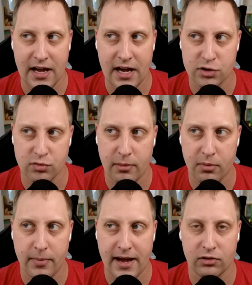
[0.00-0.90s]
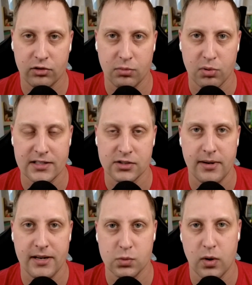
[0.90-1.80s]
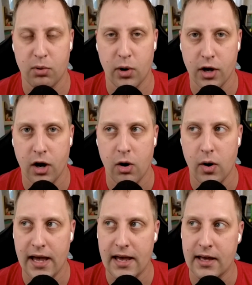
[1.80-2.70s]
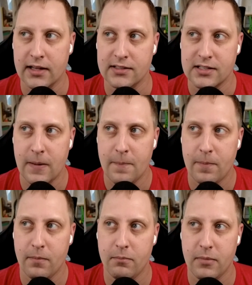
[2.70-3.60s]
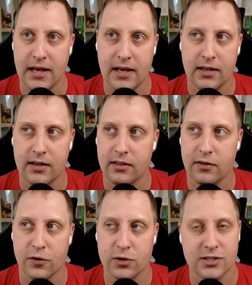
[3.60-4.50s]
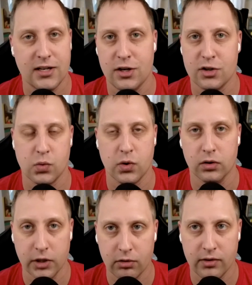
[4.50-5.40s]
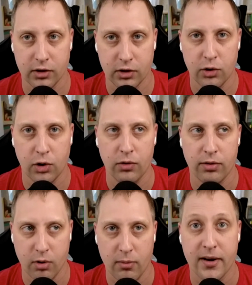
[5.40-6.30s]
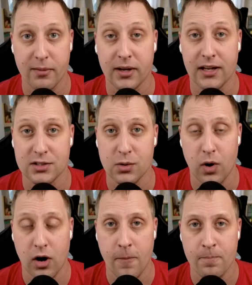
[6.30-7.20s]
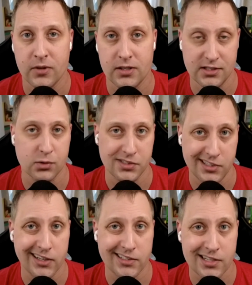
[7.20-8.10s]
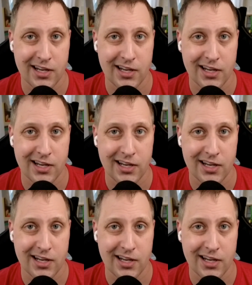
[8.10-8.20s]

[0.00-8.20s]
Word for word: I just remember back to Brian Zalman's 1.0 and man, the first 10 years were literally the good old throw them out up against the wall and sees what sticks.